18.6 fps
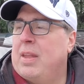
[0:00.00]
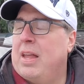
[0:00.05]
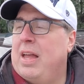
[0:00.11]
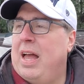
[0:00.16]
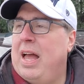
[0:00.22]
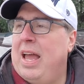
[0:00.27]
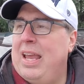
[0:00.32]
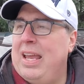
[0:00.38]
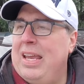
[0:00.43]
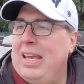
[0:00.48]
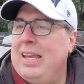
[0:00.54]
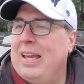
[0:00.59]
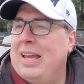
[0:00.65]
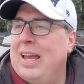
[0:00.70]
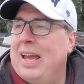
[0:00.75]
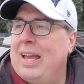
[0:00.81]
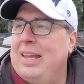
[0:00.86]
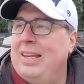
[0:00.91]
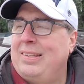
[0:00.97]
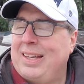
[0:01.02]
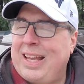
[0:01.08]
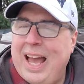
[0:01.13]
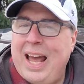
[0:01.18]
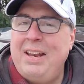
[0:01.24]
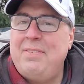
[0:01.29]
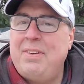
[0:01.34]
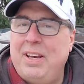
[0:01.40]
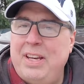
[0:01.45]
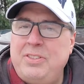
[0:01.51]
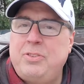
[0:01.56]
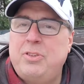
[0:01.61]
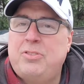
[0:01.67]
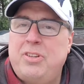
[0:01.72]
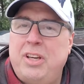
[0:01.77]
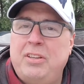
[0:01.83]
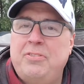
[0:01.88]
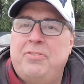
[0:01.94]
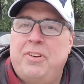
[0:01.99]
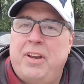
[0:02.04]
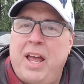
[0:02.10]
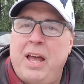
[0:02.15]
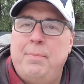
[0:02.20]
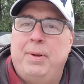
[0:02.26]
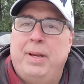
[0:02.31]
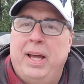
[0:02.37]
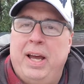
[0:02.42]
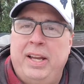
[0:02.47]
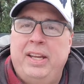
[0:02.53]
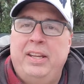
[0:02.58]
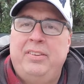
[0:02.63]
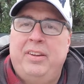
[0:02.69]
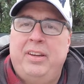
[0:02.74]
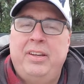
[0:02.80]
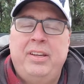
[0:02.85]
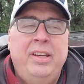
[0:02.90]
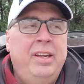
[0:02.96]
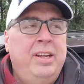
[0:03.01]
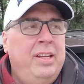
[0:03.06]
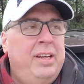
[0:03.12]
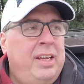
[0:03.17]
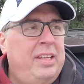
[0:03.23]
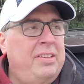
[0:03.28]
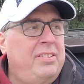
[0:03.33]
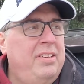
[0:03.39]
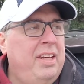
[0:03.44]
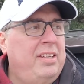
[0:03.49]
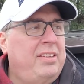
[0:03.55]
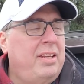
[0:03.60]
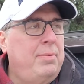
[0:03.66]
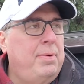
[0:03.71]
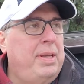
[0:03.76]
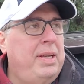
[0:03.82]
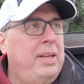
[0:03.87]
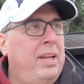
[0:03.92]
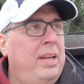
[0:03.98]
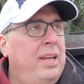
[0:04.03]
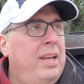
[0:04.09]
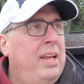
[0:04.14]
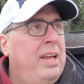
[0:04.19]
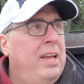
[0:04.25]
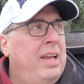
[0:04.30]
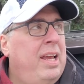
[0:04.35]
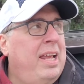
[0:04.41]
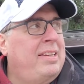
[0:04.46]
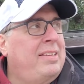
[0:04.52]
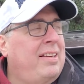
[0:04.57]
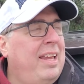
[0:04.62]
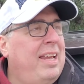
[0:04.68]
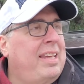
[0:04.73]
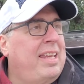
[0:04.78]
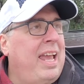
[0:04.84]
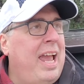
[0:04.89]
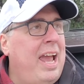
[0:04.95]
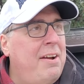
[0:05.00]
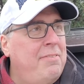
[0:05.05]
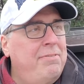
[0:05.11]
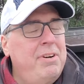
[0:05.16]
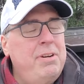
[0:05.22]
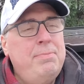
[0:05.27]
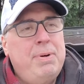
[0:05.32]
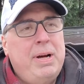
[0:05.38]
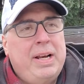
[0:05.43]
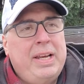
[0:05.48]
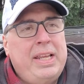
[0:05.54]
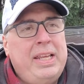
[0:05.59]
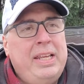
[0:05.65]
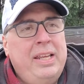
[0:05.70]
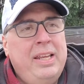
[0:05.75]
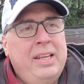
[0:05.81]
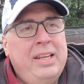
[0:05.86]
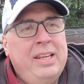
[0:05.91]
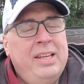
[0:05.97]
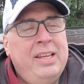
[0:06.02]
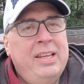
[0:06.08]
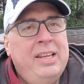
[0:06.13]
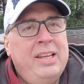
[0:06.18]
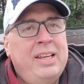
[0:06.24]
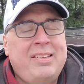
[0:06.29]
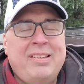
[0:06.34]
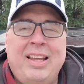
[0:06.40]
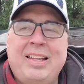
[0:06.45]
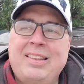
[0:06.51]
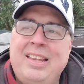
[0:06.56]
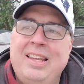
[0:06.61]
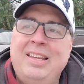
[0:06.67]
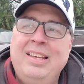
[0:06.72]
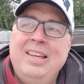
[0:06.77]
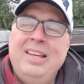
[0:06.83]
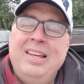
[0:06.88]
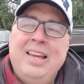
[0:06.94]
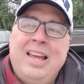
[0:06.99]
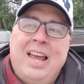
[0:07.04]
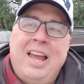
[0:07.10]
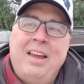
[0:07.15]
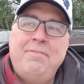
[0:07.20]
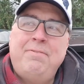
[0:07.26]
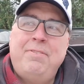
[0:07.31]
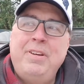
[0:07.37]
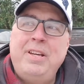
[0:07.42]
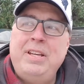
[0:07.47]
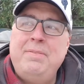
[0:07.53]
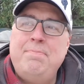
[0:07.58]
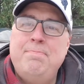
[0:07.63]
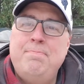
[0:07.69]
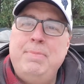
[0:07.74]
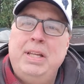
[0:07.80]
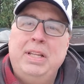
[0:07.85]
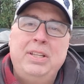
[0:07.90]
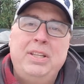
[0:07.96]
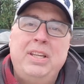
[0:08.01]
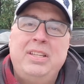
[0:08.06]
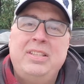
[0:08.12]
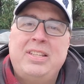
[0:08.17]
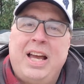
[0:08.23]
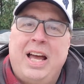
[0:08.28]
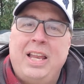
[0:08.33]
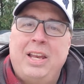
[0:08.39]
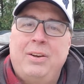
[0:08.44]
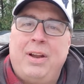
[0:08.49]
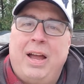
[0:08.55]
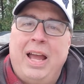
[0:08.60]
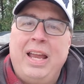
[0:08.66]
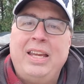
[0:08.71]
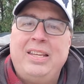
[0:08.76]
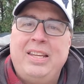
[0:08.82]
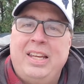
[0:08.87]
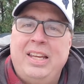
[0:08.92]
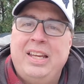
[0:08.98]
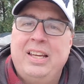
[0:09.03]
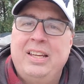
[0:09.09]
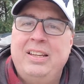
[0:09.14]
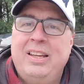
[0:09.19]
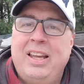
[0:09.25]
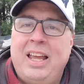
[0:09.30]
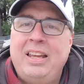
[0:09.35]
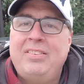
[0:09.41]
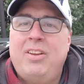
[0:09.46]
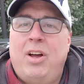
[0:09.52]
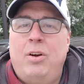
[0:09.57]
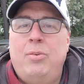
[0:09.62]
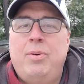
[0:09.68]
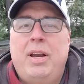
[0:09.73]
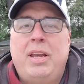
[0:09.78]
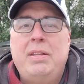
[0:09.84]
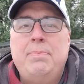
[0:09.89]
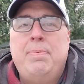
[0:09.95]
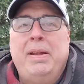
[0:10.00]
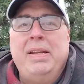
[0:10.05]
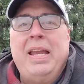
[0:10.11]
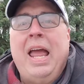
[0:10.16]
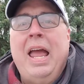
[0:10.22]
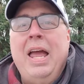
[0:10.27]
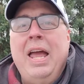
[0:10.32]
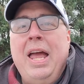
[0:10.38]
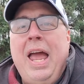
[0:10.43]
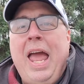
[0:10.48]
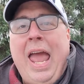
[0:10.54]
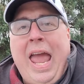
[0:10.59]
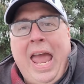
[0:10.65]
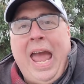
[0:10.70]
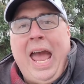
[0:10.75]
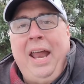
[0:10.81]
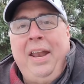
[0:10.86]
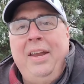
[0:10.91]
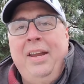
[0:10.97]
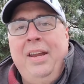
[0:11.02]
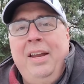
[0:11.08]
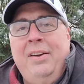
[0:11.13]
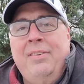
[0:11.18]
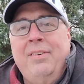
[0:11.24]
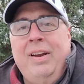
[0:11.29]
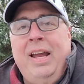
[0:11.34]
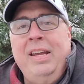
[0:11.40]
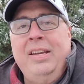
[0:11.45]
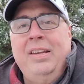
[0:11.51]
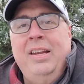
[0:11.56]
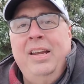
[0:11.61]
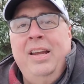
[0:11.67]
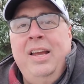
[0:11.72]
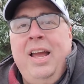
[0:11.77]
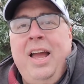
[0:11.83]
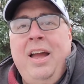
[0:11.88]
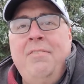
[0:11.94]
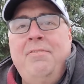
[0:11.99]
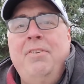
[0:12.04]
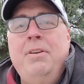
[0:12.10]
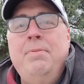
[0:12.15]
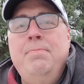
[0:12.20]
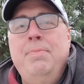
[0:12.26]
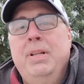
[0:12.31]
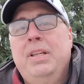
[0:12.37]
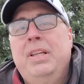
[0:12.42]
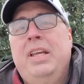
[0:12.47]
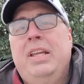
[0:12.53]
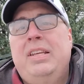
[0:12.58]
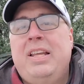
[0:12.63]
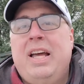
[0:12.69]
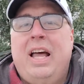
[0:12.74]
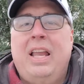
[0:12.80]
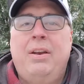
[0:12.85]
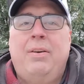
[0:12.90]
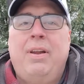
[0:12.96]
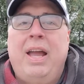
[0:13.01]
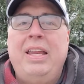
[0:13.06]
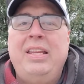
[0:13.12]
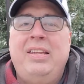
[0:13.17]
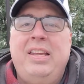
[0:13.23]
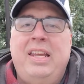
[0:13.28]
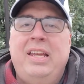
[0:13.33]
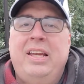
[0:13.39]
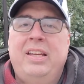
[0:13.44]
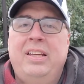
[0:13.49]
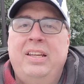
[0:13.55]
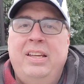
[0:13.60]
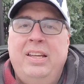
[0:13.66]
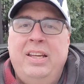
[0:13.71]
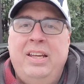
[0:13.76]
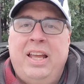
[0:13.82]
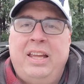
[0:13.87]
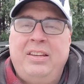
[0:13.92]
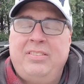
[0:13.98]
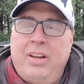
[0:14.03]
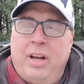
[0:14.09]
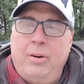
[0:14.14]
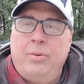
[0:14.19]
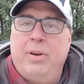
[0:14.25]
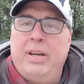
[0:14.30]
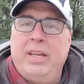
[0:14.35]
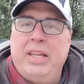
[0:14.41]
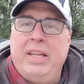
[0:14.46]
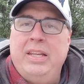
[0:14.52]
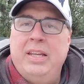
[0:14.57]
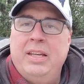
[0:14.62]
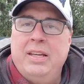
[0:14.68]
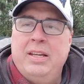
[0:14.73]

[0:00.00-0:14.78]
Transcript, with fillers: I it's kind of an interesting phenomenon, is it? Isn't it? I mean, it's like everybody. It's like the every million dollar idea has already been had, right? Every million dollar idea has already